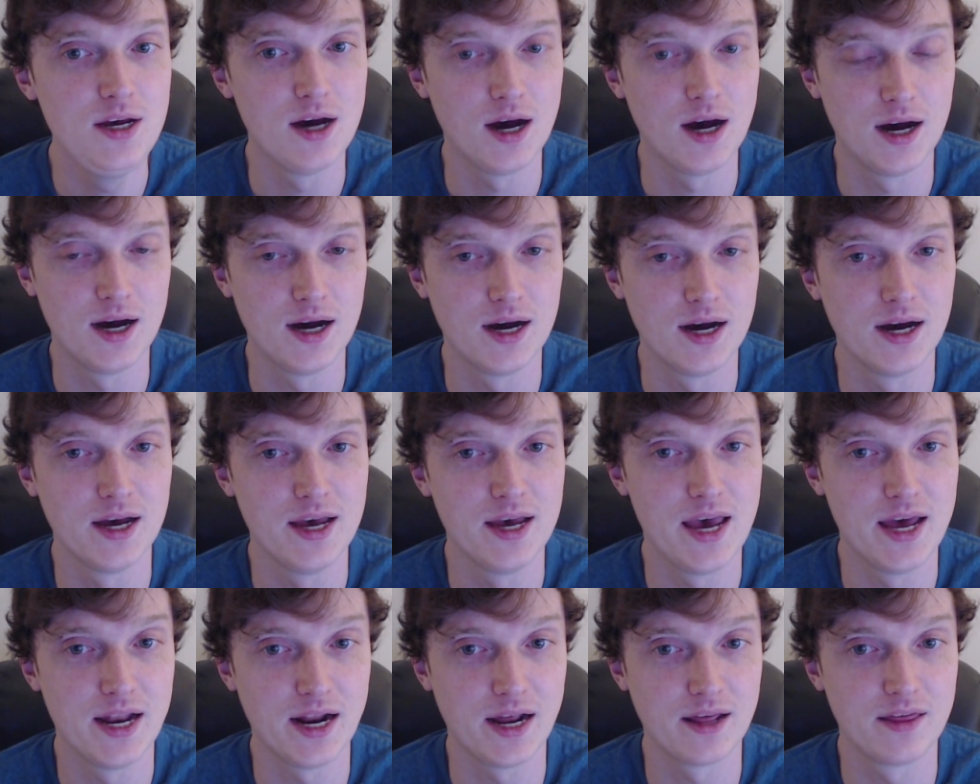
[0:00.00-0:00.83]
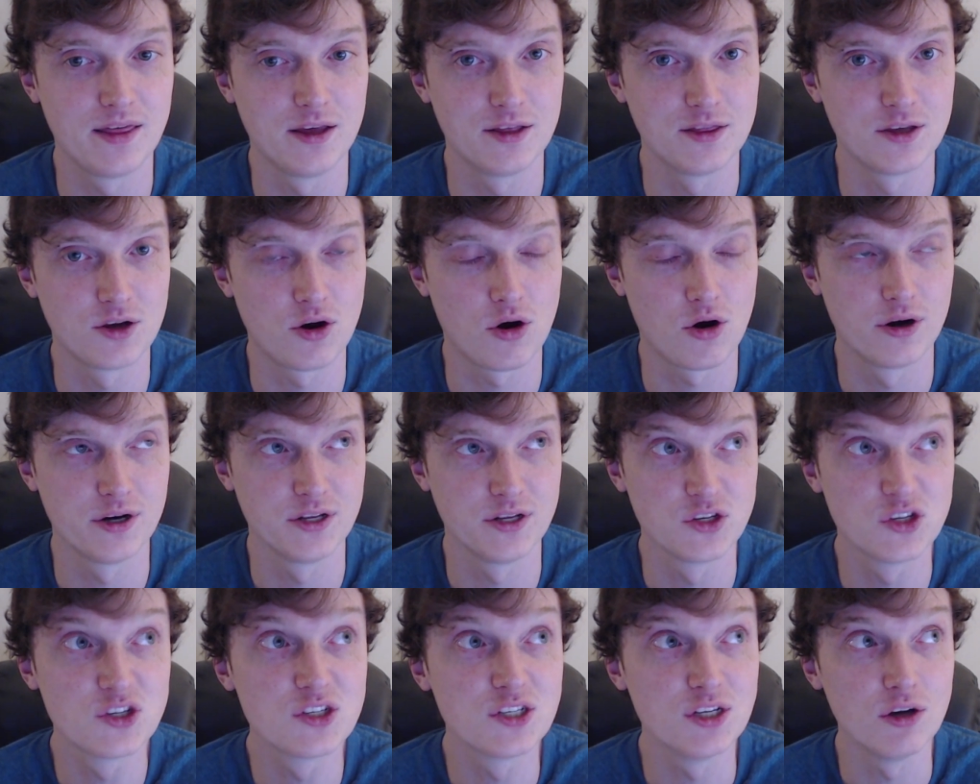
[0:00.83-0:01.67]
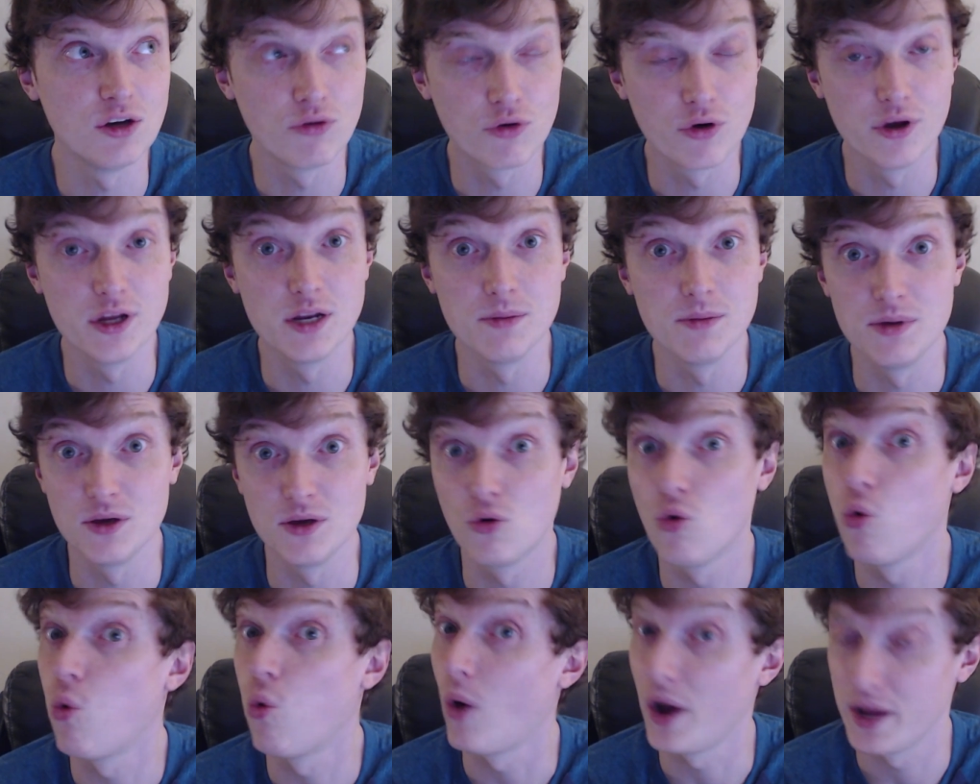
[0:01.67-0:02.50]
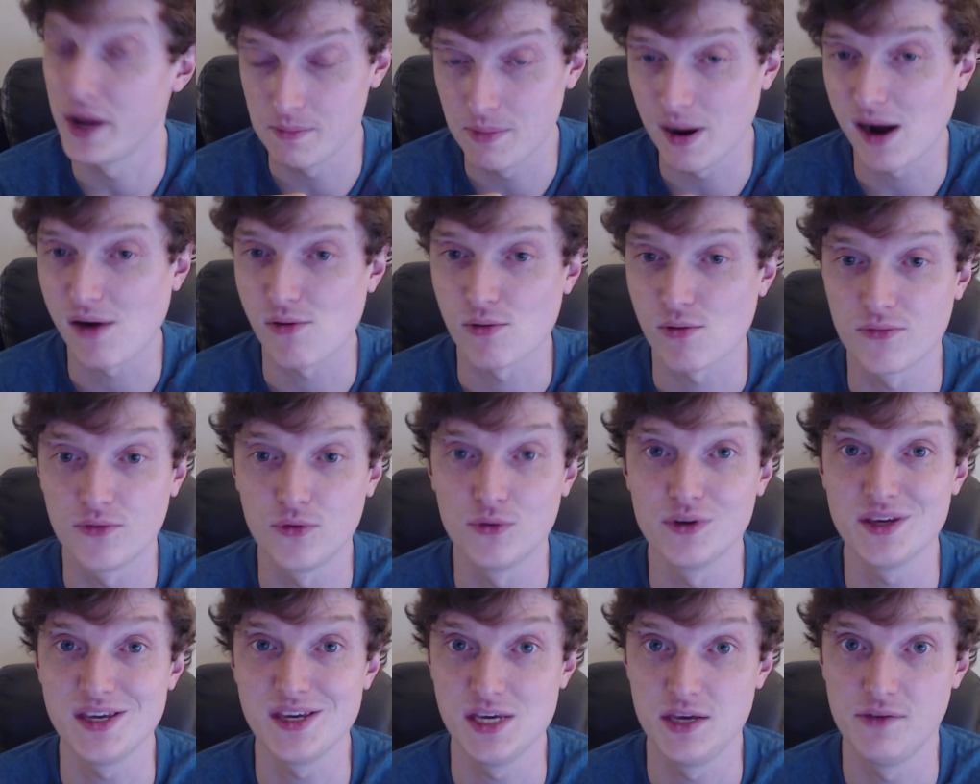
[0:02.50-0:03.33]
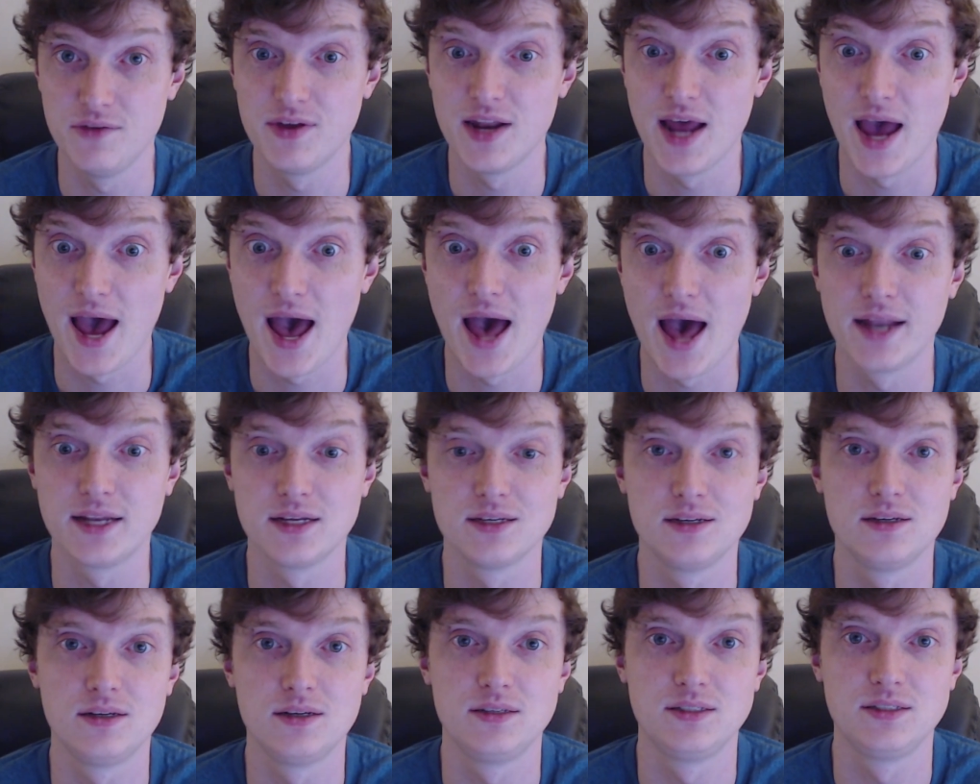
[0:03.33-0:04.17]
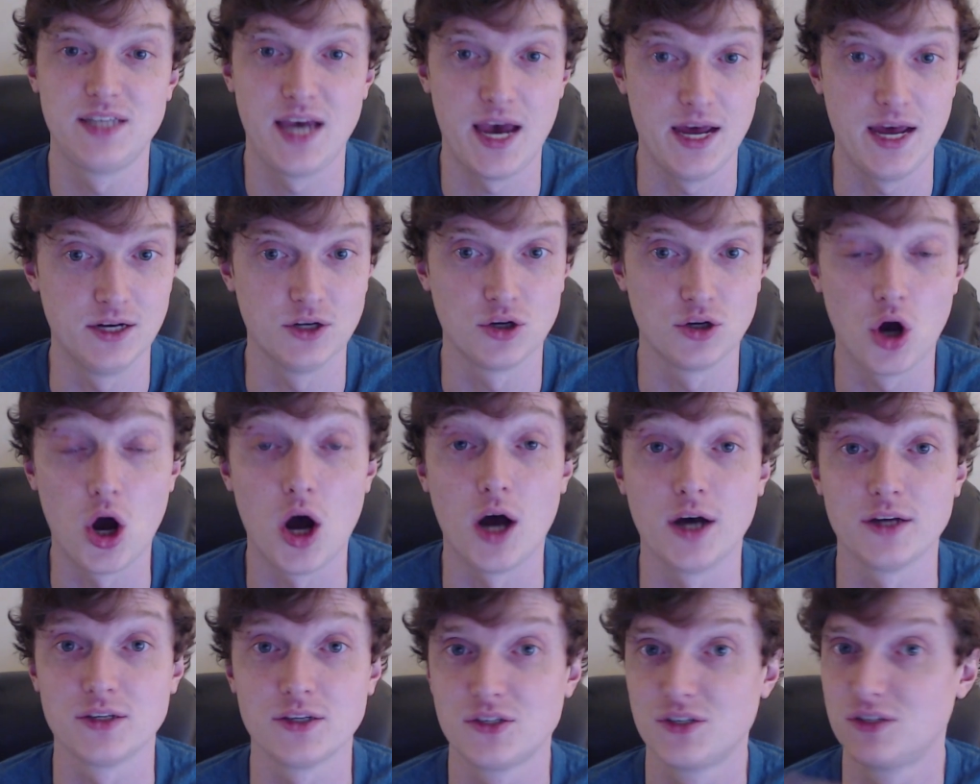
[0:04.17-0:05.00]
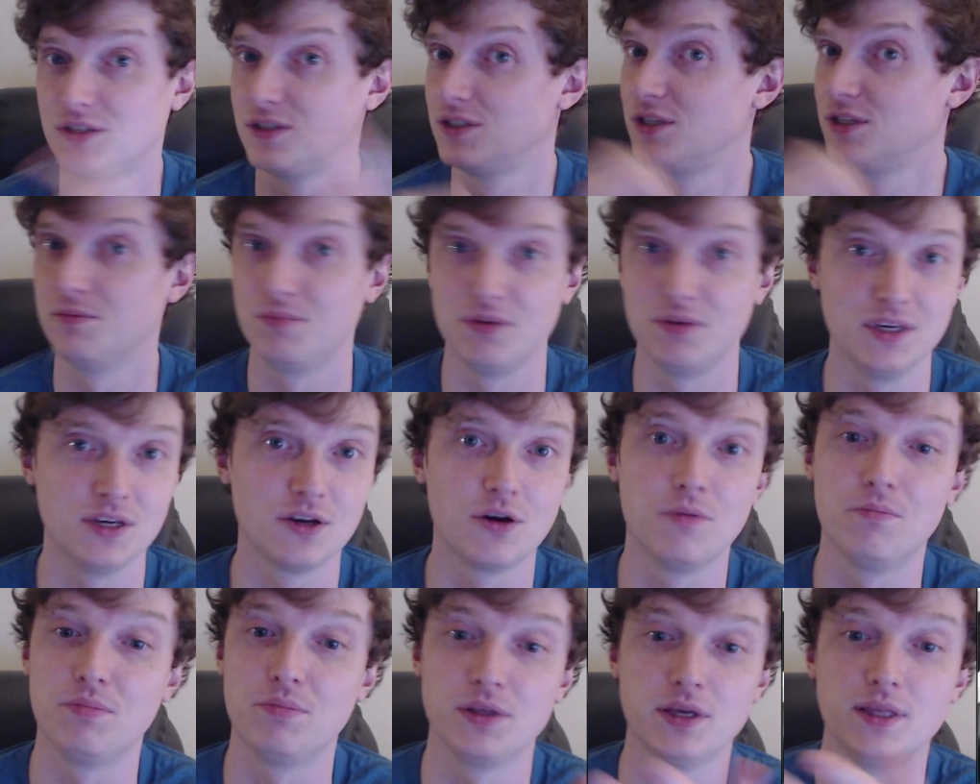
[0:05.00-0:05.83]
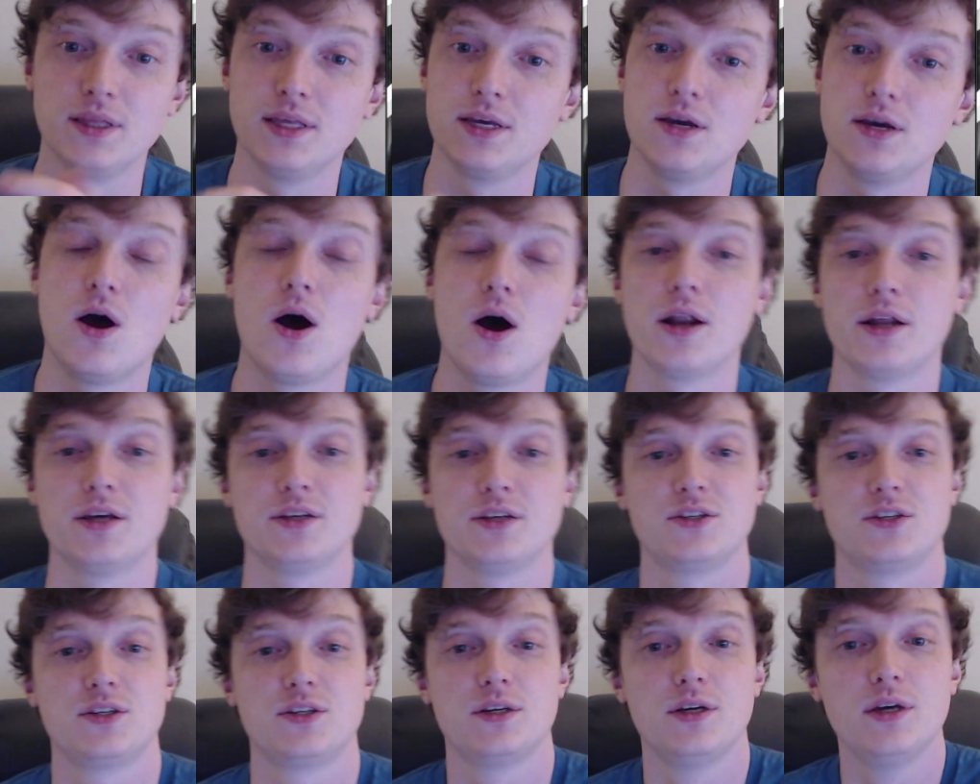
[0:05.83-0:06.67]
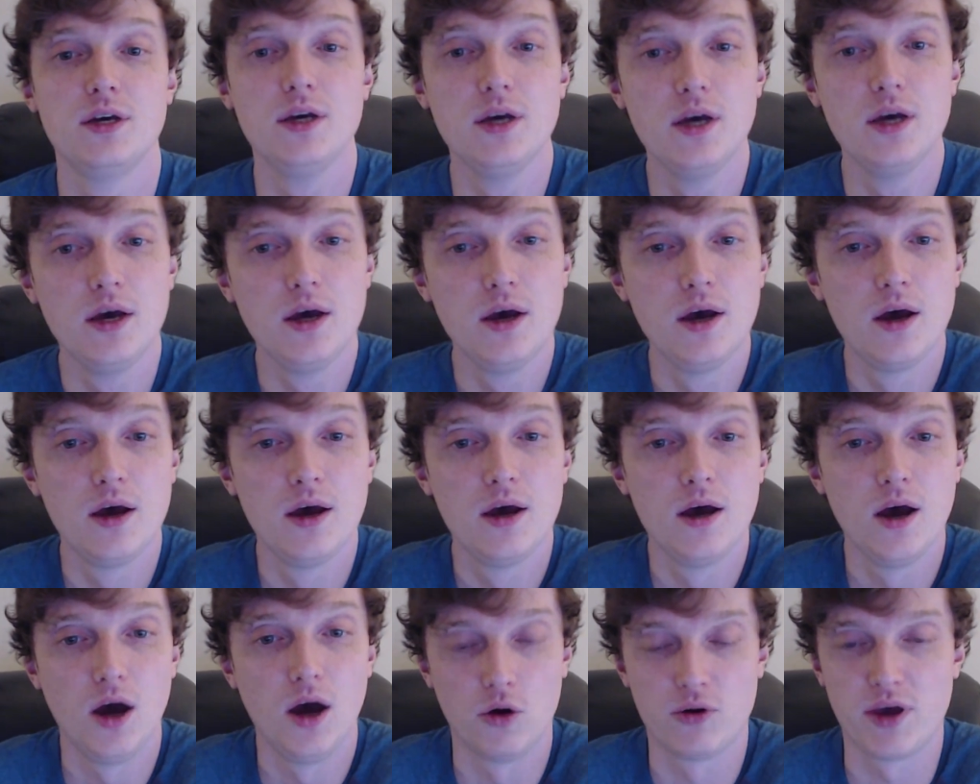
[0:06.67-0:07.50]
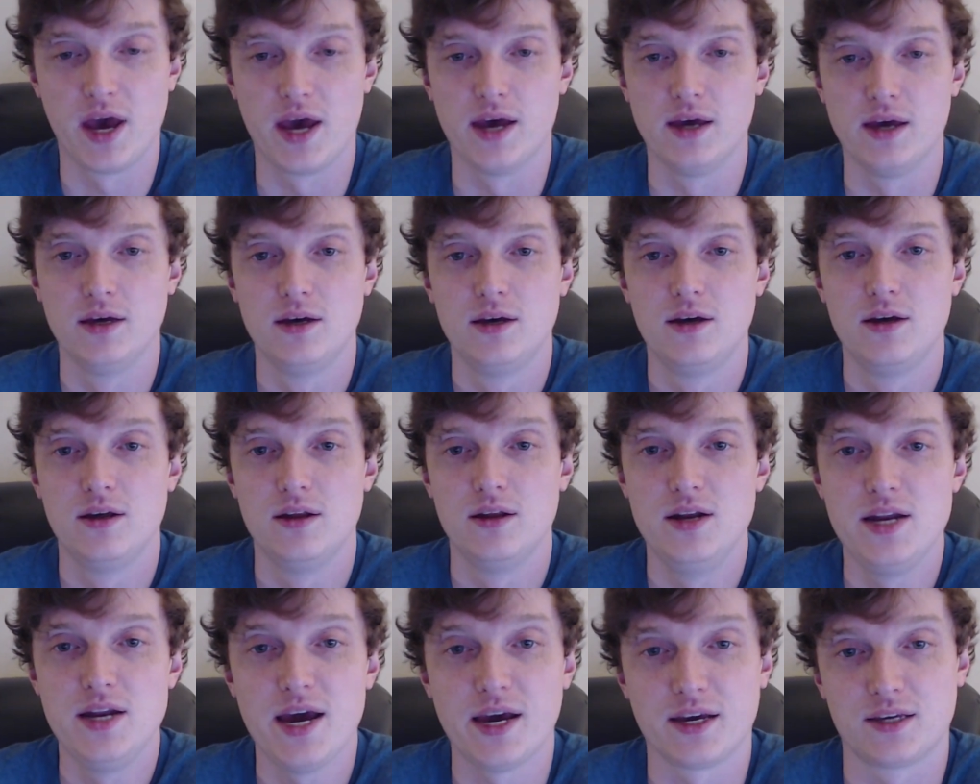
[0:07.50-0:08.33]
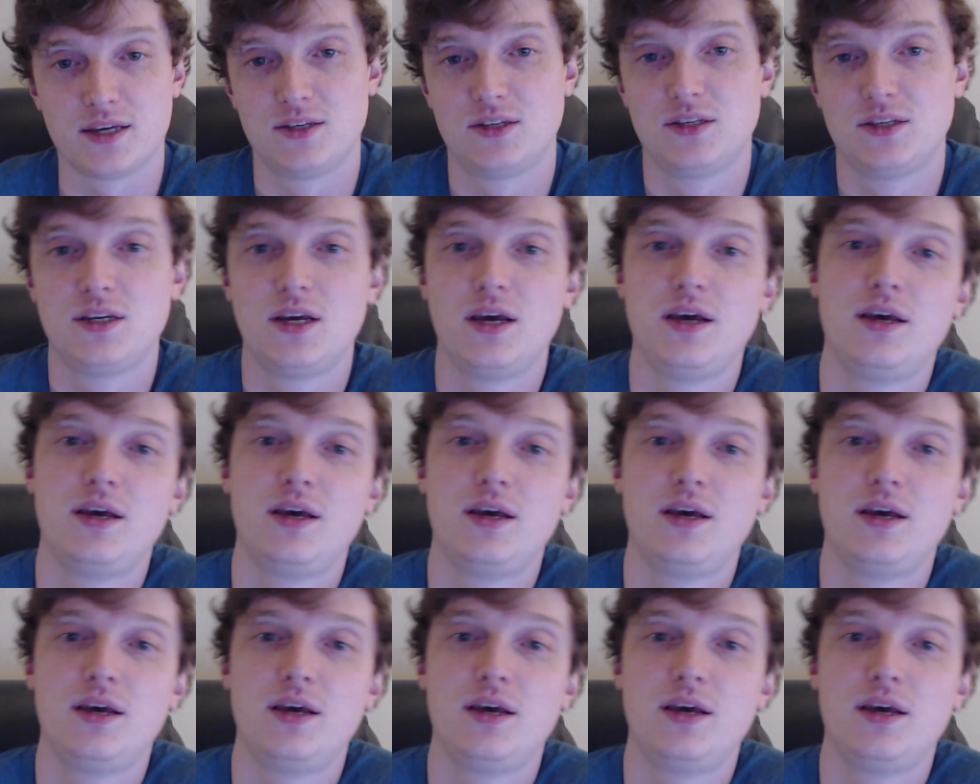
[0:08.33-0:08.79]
and I think the card is still going to be quite powerful even at 10 cost, to be completely honest. Okay, next,